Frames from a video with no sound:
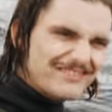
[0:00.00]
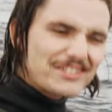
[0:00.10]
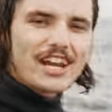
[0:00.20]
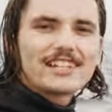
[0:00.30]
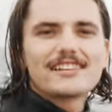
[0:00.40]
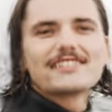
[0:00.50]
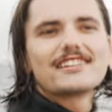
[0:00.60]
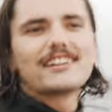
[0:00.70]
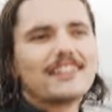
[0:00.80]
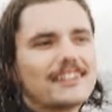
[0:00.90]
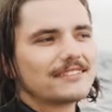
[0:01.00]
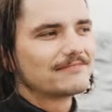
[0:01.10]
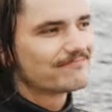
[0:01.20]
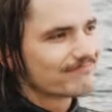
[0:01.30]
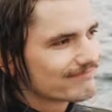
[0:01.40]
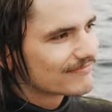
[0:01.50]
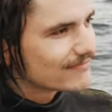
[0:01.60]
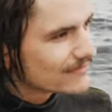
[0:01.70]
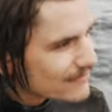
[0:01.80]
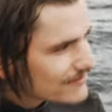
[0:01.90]
Chances are
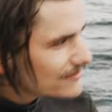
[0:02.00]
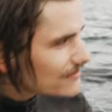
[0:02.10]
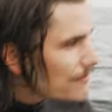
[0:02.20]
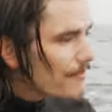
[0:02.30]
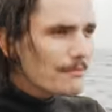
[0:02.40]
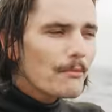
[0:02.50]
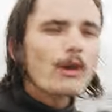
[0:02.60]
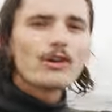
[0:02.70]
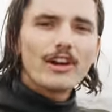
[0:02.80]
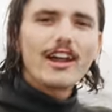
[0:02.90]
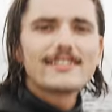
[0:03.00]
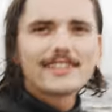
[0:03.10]
moderate, I'd